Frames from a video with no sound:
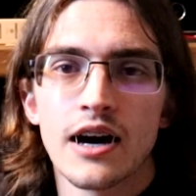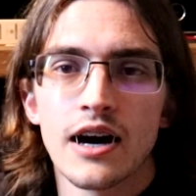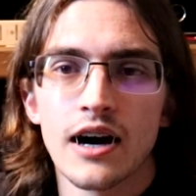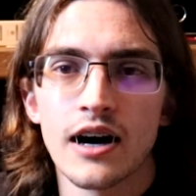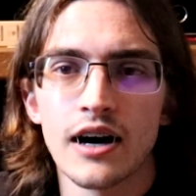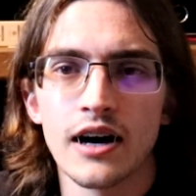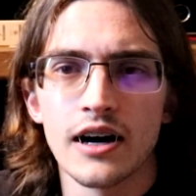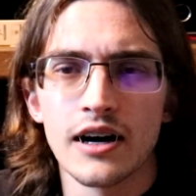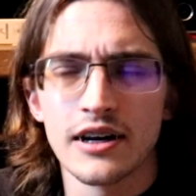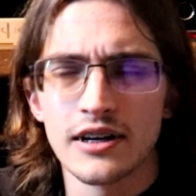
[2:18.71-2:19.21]

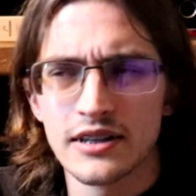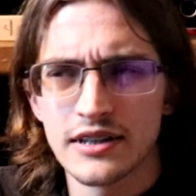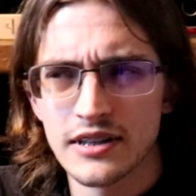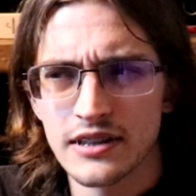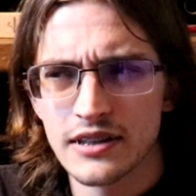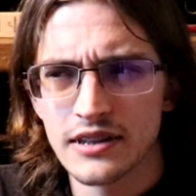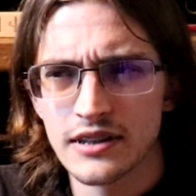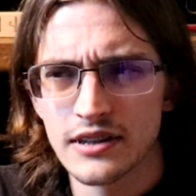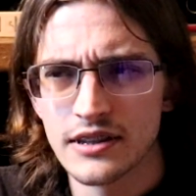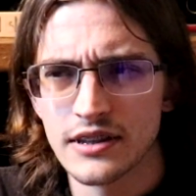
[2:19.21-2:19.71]

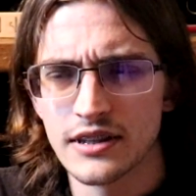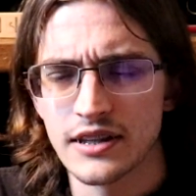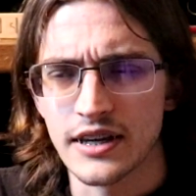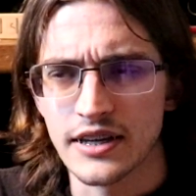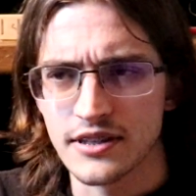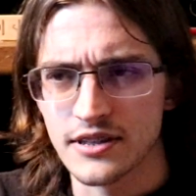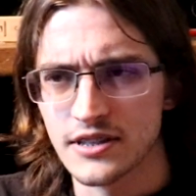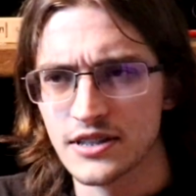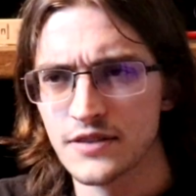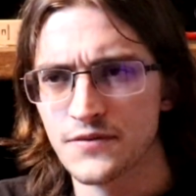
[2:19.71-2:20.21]

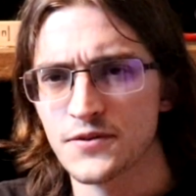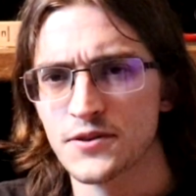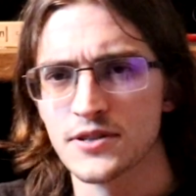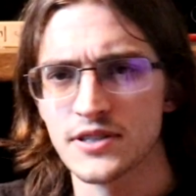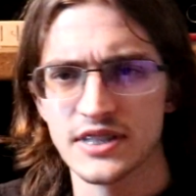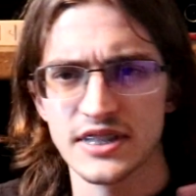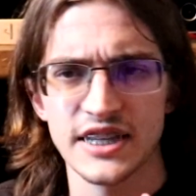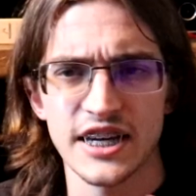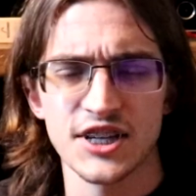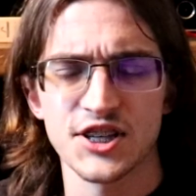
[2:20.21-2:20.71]
Like, different
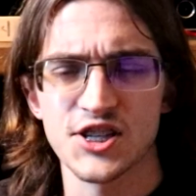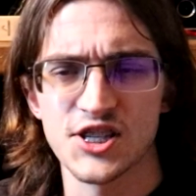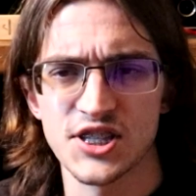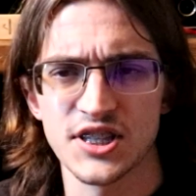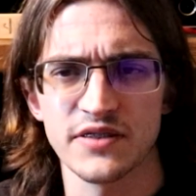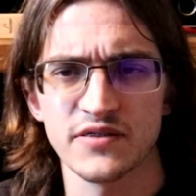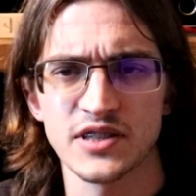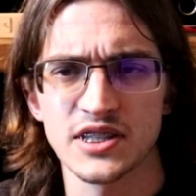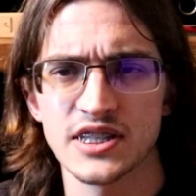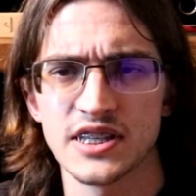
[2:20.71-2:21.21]

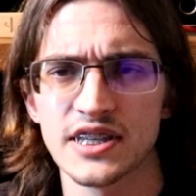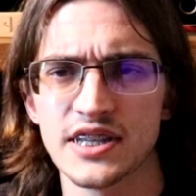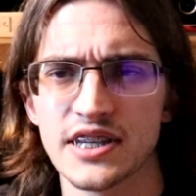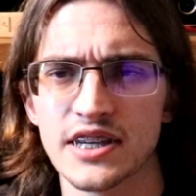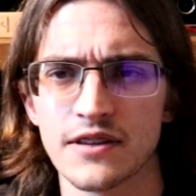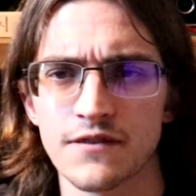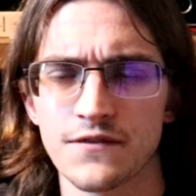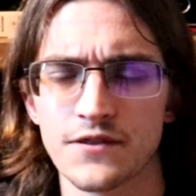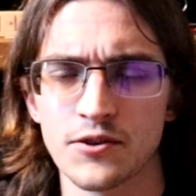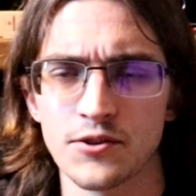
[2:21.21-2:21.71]
sections of a city
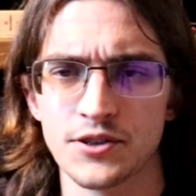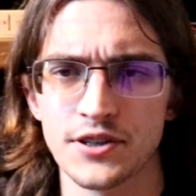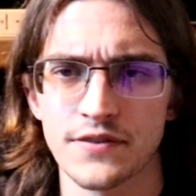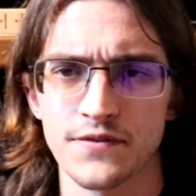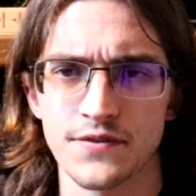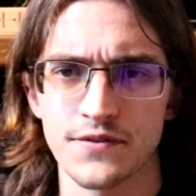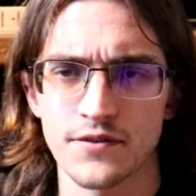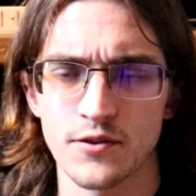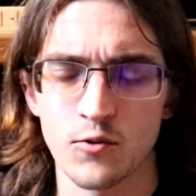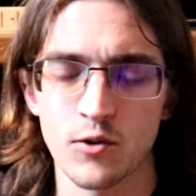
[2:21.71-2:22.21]
can feel
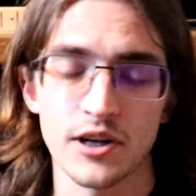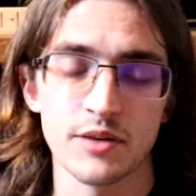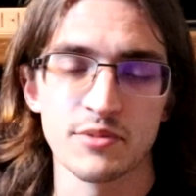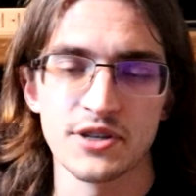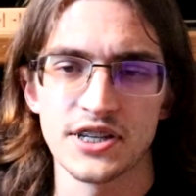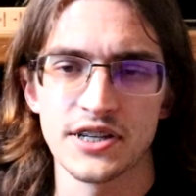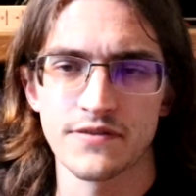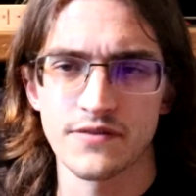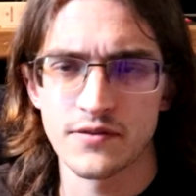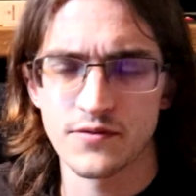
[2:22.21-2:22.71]
quite a
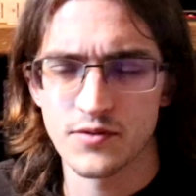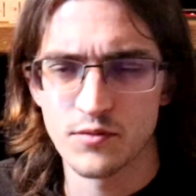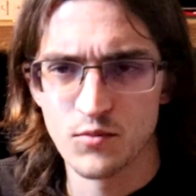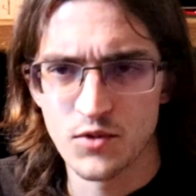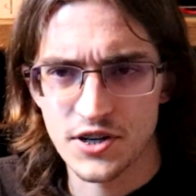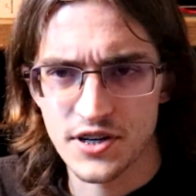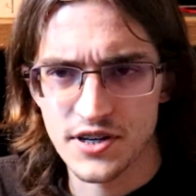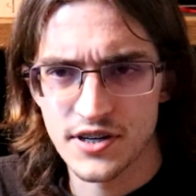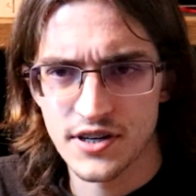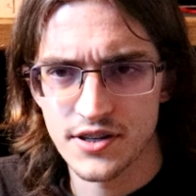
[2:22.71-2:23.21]
bit different from
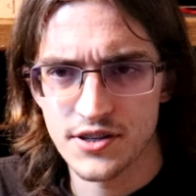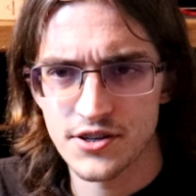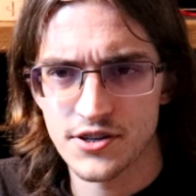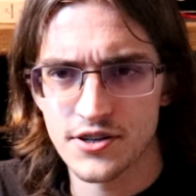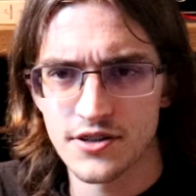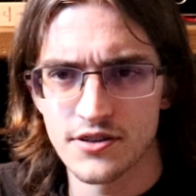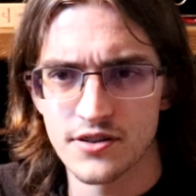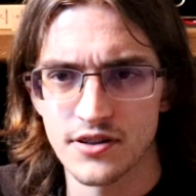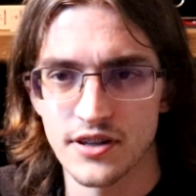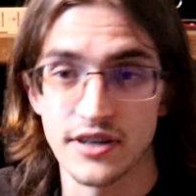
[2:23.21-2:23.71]
one
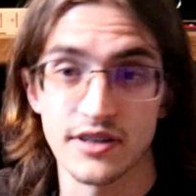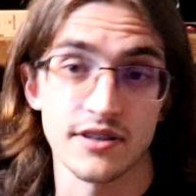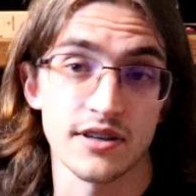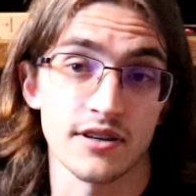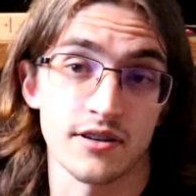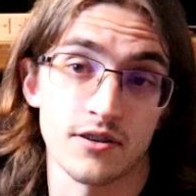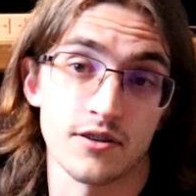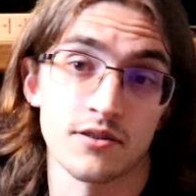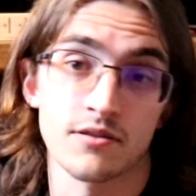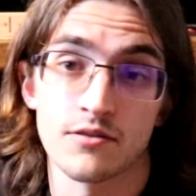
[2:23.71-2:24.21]
another. Like,
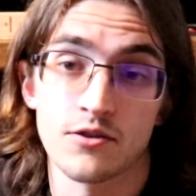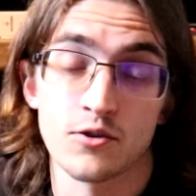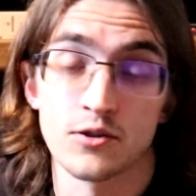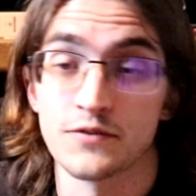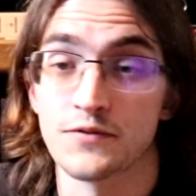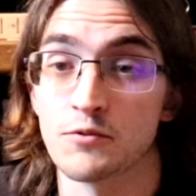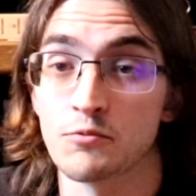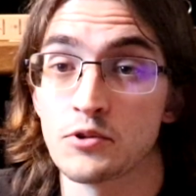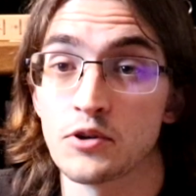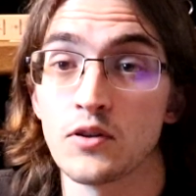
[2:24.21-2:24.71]
that goes
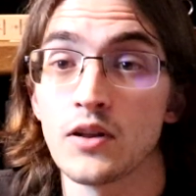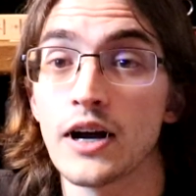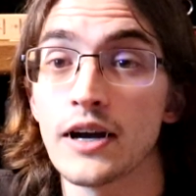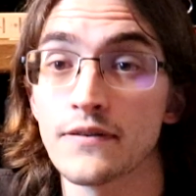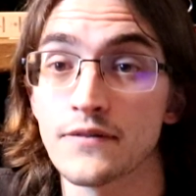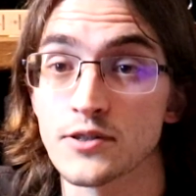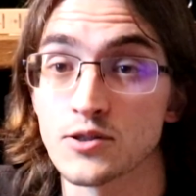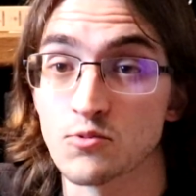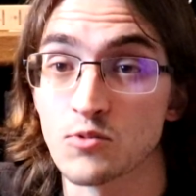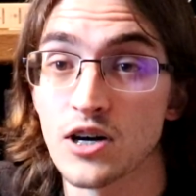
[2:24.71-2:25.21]
for real
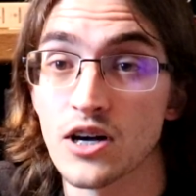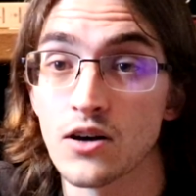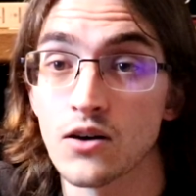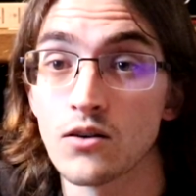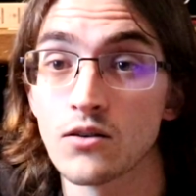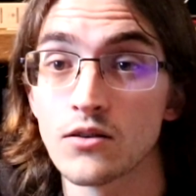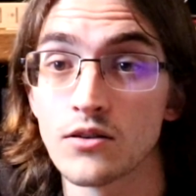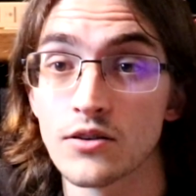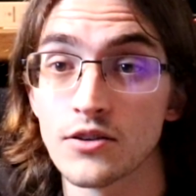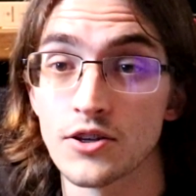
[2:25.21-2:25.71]
life as
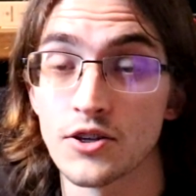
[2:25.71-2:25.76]
well.